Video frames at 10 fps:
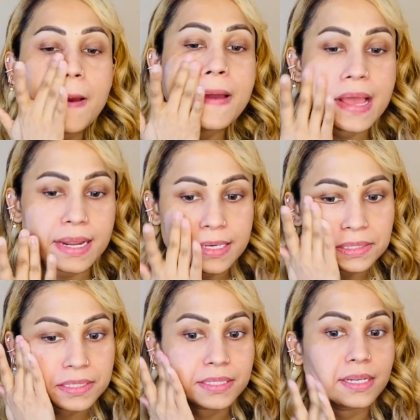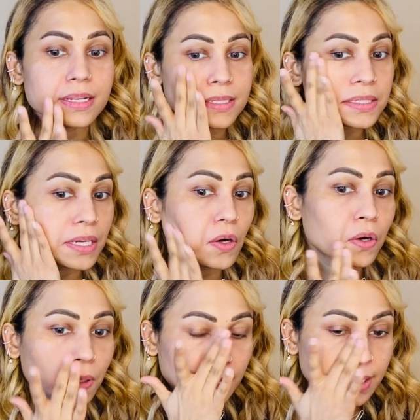and stay
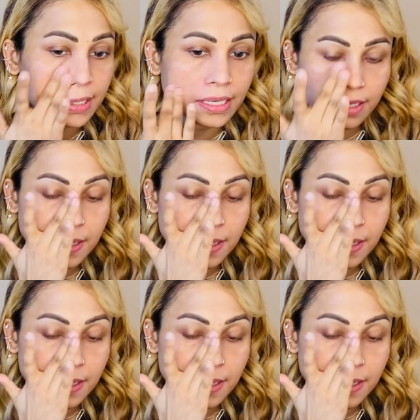all day.